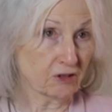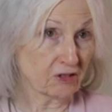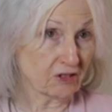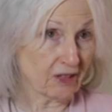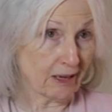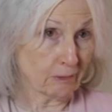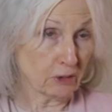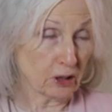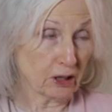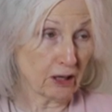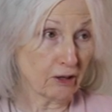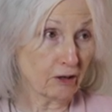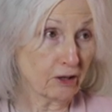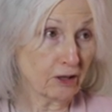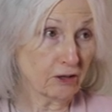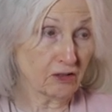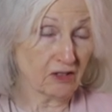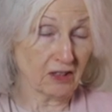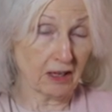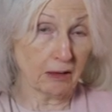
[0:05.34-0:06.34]

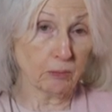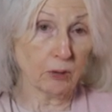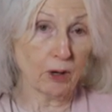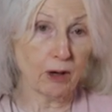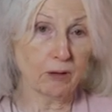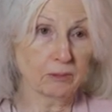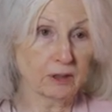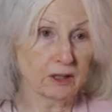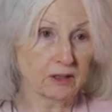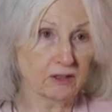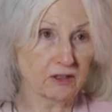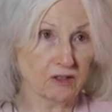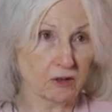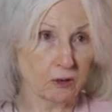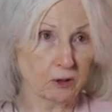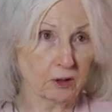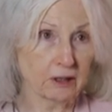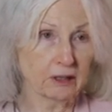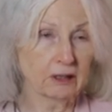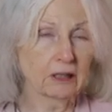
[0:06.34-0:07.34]
Seminary, St. Paul,
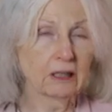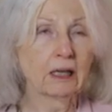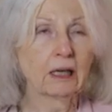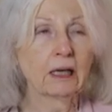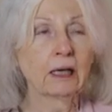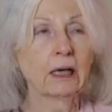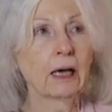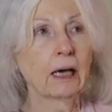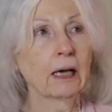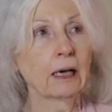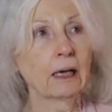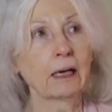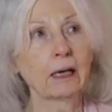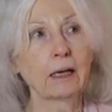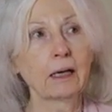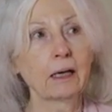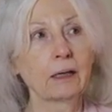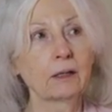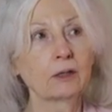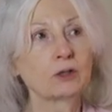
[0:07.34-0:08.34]
Minnesota,
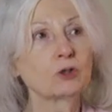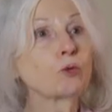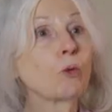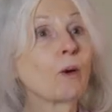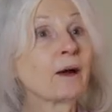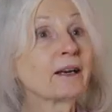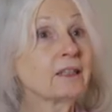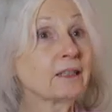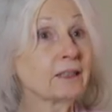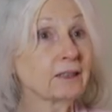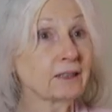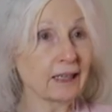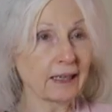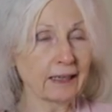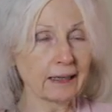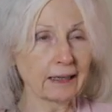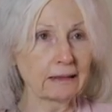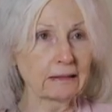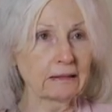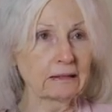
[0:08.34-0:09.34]

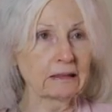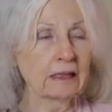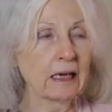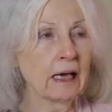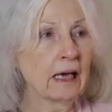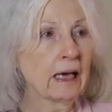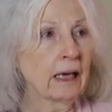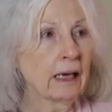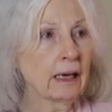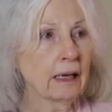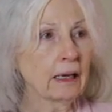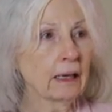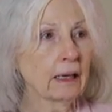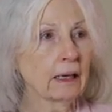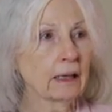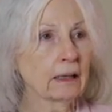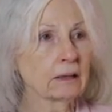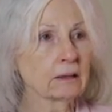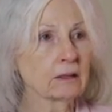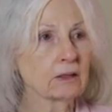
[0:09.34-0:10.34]
2010.
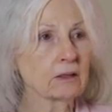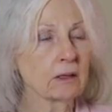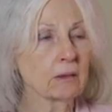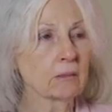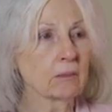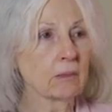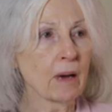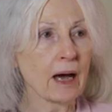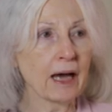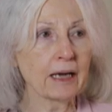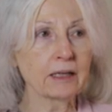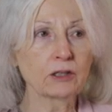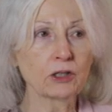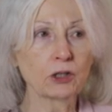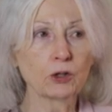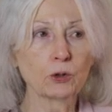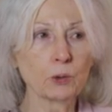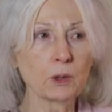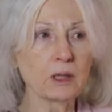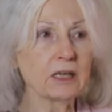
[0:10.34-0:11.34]
And my
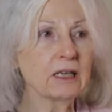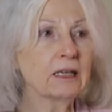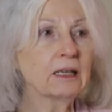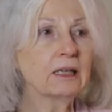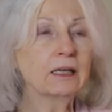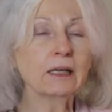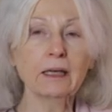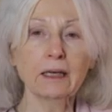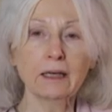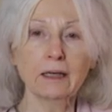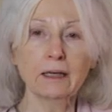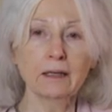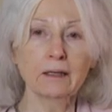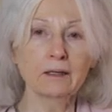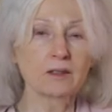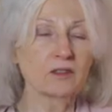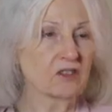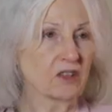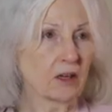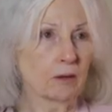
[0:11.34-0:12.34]
degree
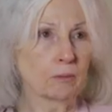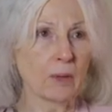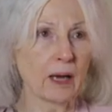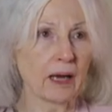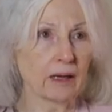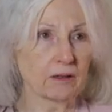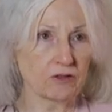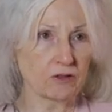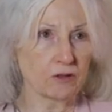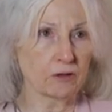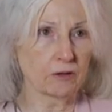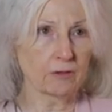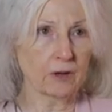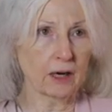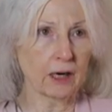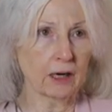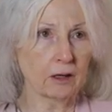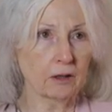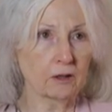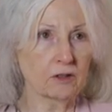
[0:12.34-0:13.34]
is a Master of
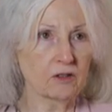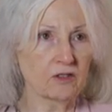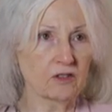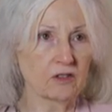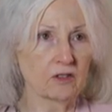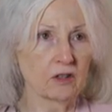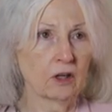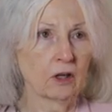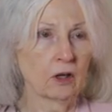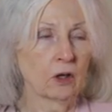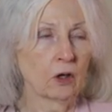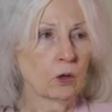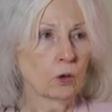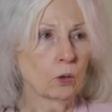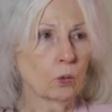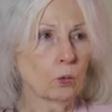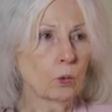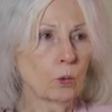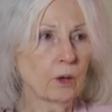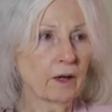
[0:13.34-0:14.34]
Arts
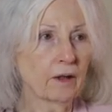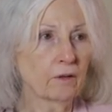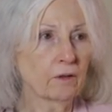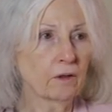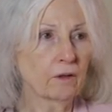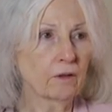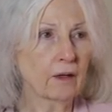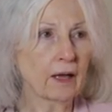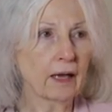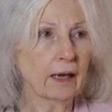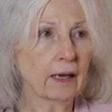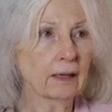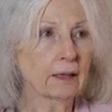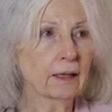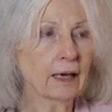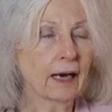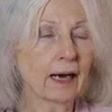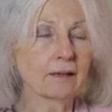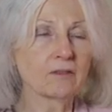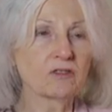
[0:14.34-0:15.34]
with a
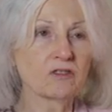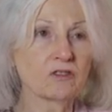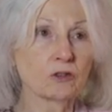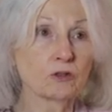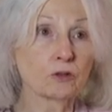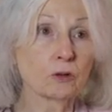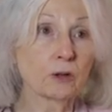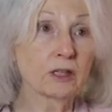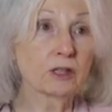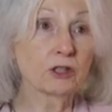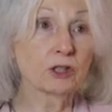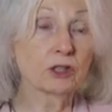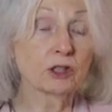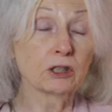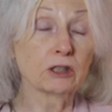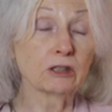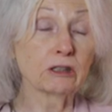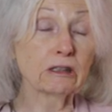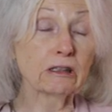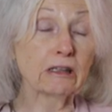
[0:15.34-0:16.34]

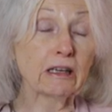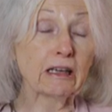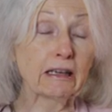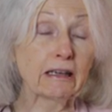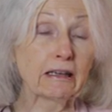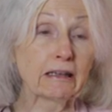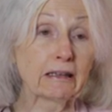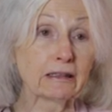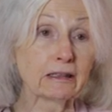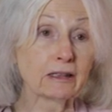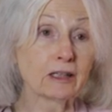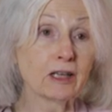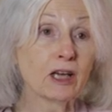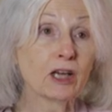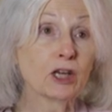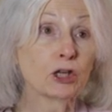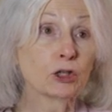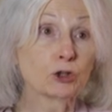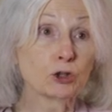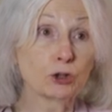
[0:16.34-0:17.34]
concentration in
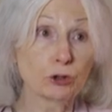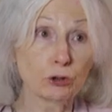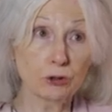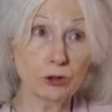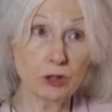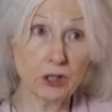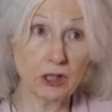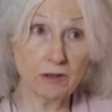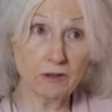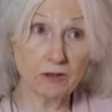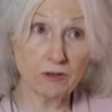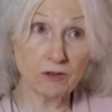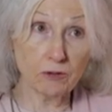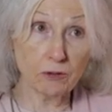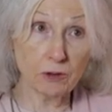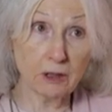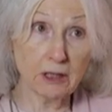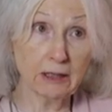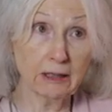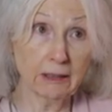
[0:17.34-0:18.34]
church
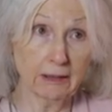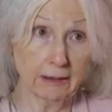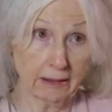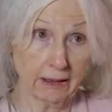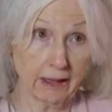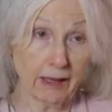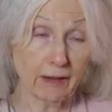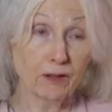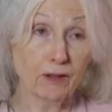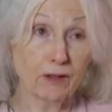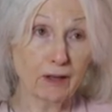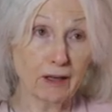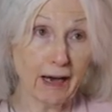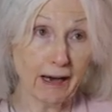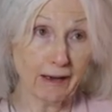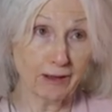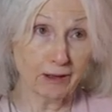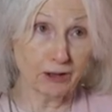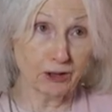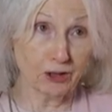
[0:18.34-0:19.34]
history and
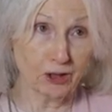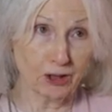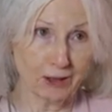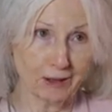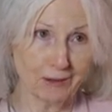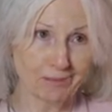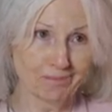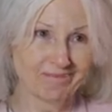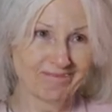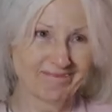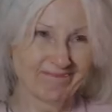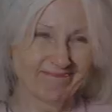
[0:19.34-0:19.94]
theology.